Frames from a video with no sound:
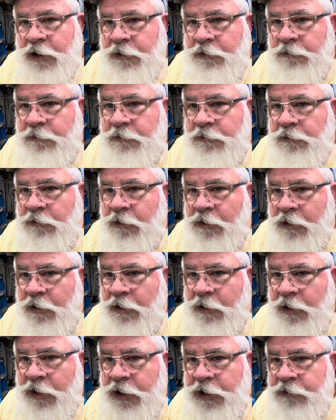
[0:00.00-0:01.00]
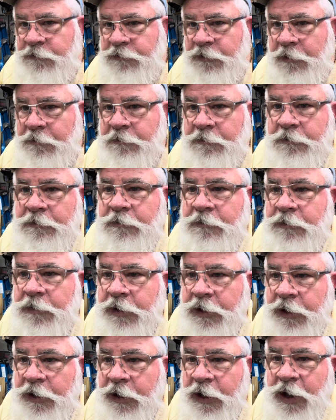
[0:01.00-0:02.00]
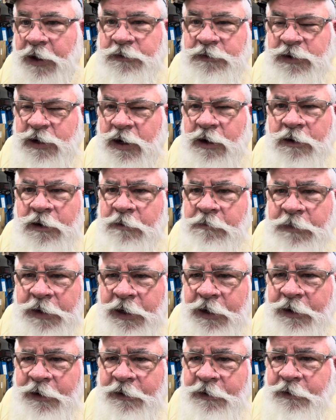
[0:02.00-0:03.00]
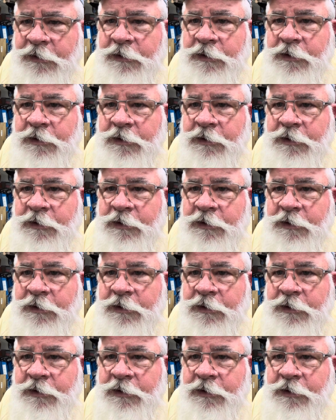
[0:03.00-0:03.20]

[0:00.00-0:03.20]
or if God's hearing me, or